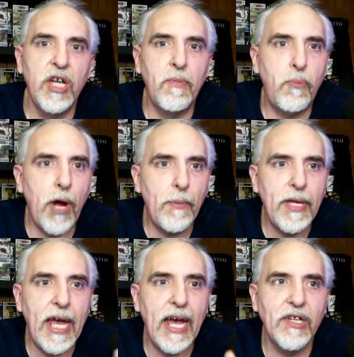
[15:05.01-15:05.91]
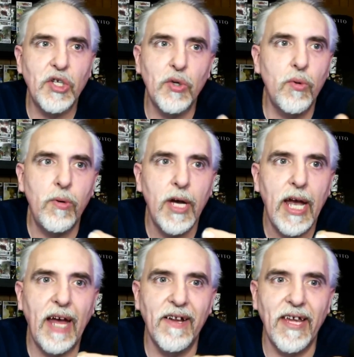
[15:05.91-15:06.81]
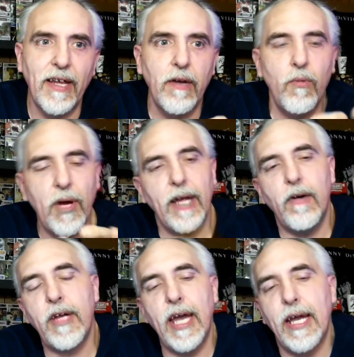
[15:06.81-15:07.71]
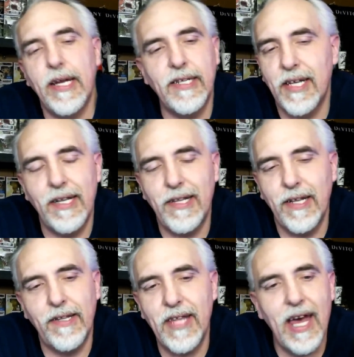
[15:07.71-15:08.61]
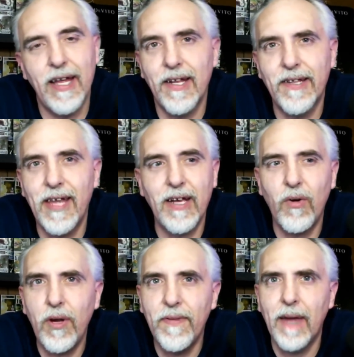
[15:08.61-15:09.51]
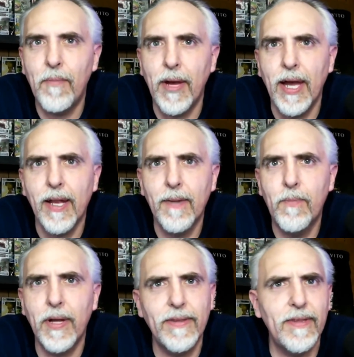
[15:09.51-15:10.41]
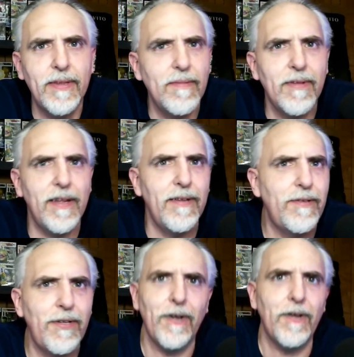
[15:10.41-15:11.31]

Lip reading: she probably had you, and it's like, wait, okay, it's not going that bad. But then